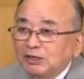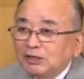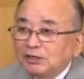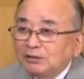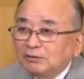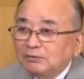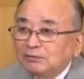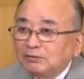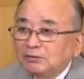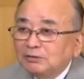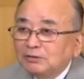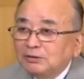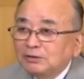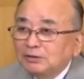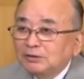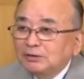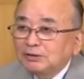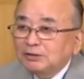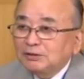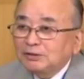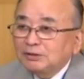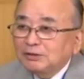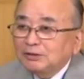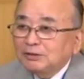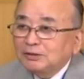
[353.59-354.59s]
yen.
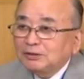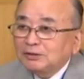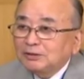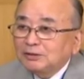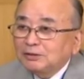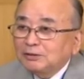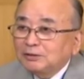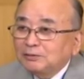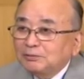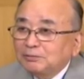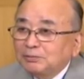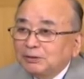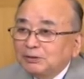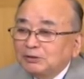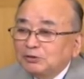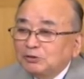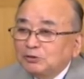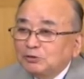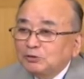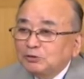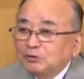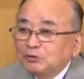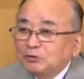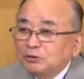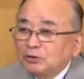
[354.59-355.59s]
But
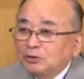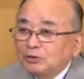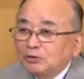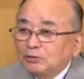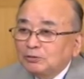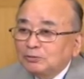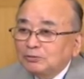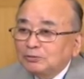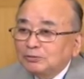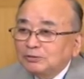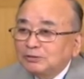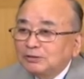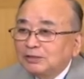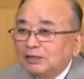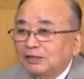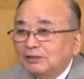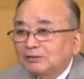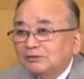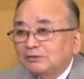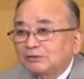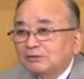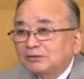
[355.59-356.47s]
do you know that,